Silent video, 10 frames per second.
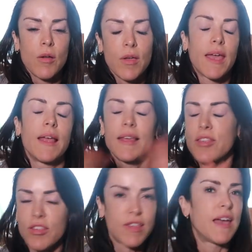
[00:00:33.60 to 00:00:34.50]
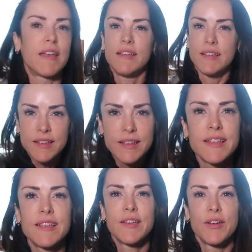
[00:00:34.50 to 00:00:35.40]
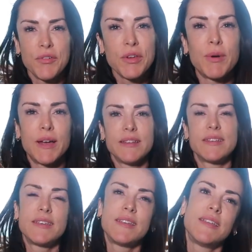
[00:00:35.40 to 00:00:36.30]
okay, let's just get rewind.